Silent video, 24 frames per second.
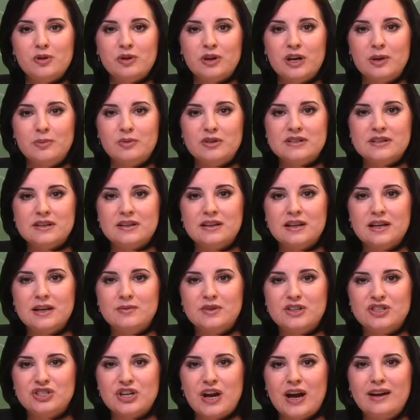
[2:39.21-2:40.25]
are able to claim
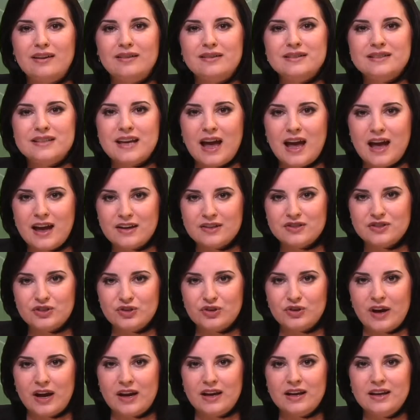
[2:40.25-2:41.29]
the child tax
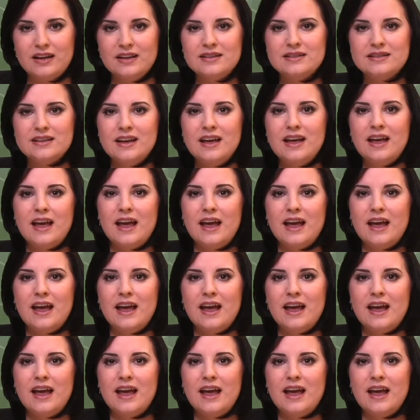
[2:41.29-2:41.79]
credit,